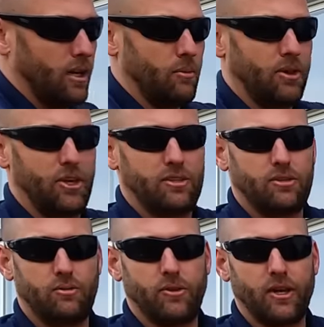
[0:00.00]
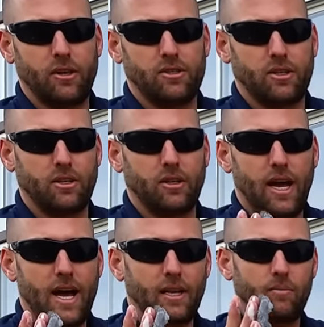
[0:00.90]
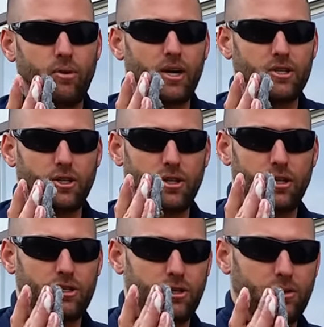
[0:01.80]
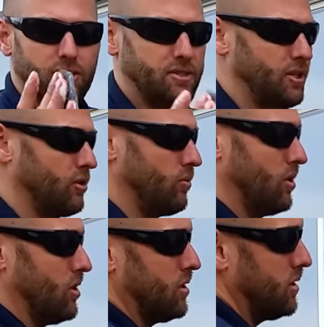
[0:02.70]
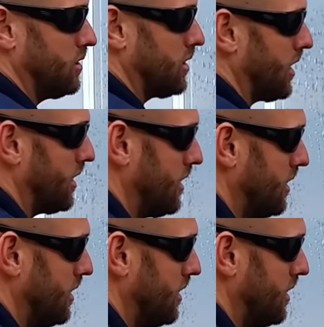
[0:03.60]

And with these two fingers, they're adding pressure to the steel wool, okay?